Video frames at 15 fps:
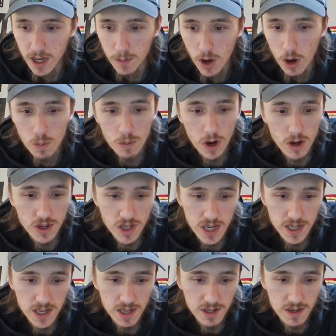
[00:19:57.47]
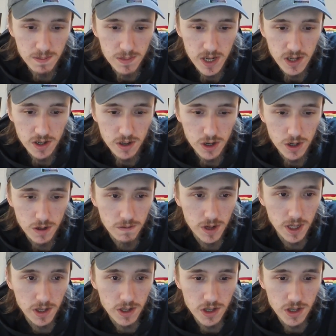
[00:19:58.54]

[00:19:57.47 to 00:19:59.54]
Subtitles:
whole process is a good thing.